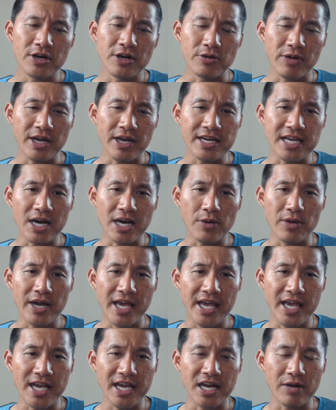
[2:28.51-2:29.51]
Right now we're
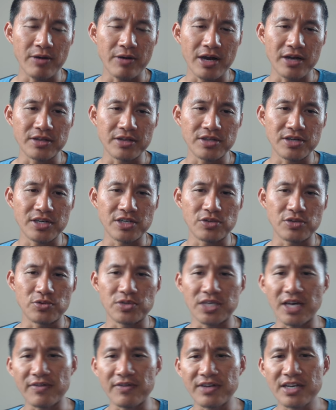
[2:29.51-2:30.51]
hanging around
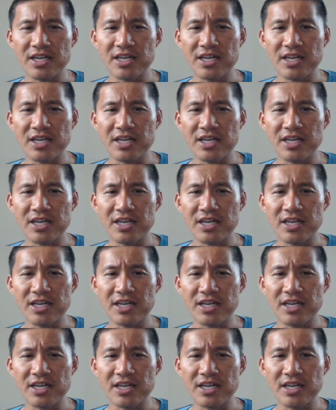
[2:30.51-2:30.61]
32.7.